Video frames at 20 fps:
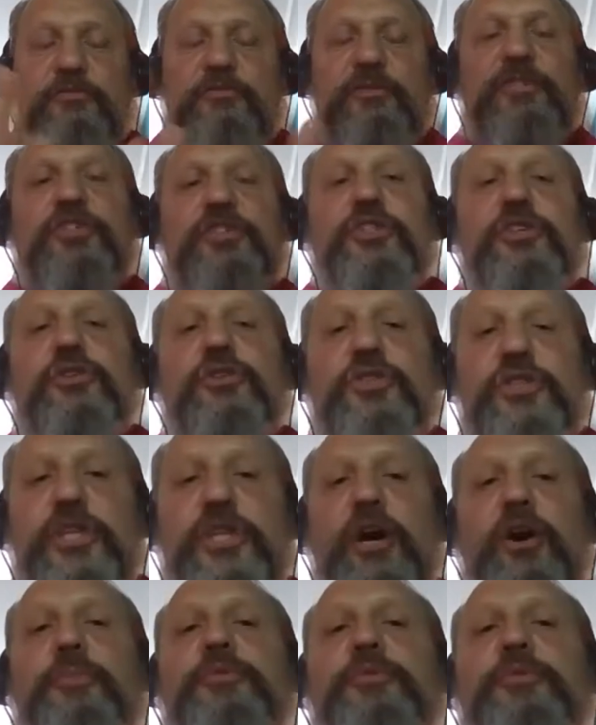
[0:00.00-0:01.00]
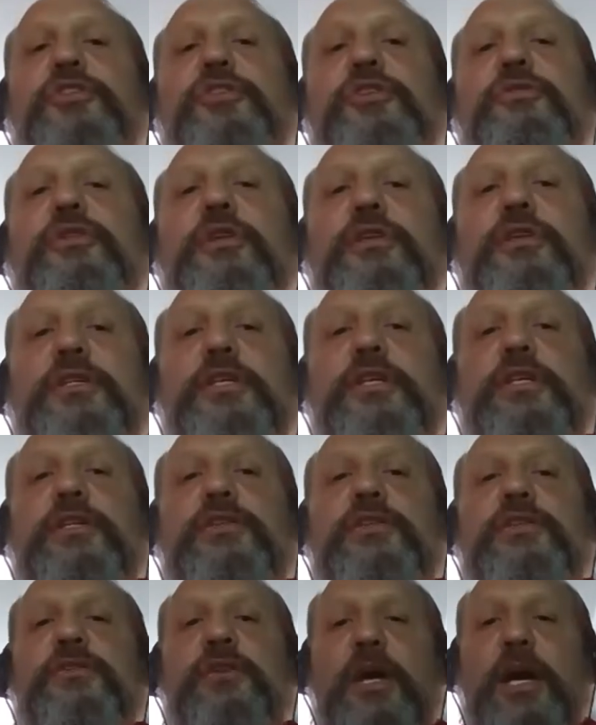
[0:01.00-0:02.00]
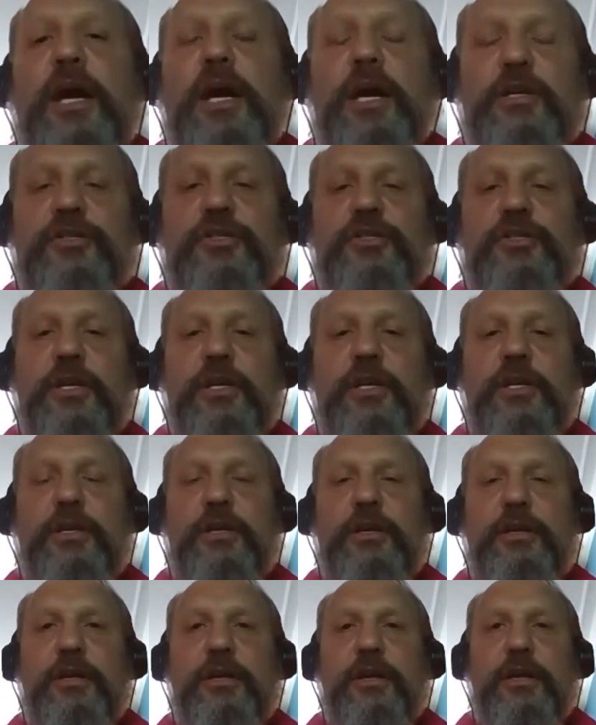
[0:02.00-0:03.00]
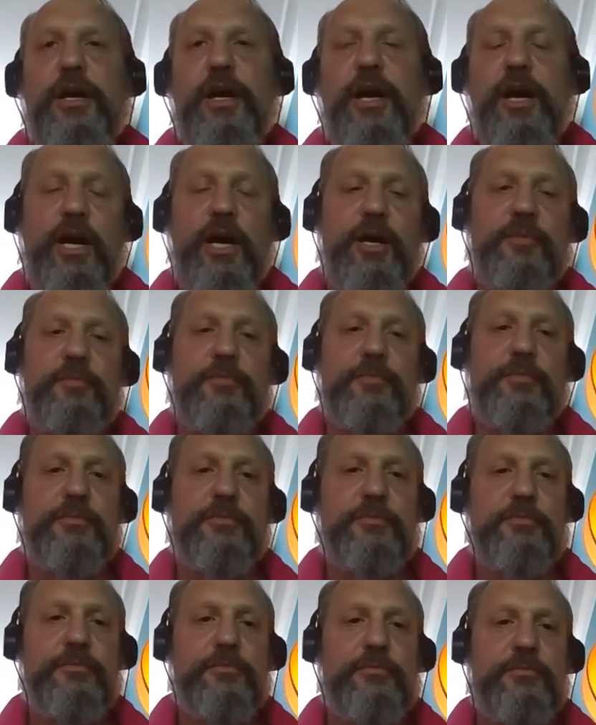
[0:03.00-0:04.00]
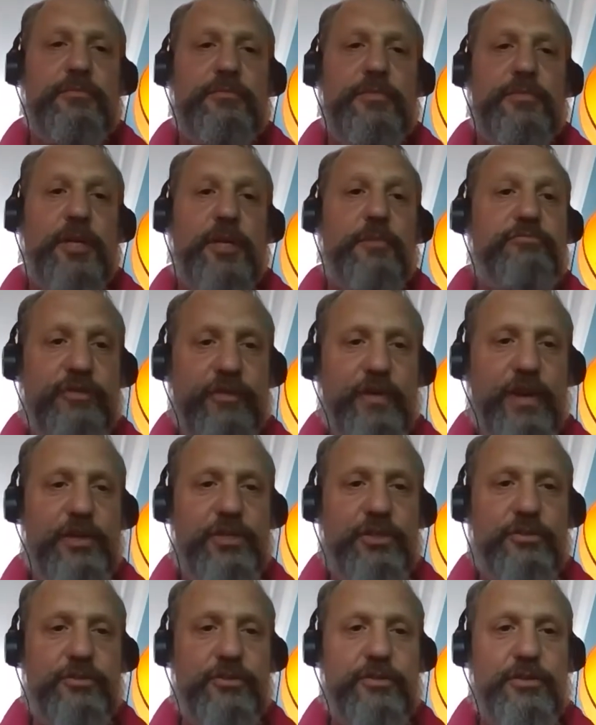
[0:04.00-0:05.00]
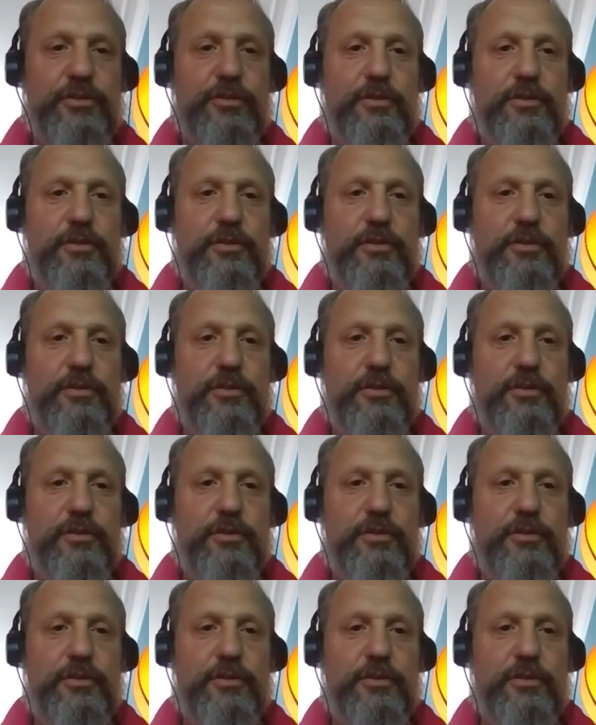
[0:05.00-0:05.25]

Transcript: reduce their opportunities to actually become professionals.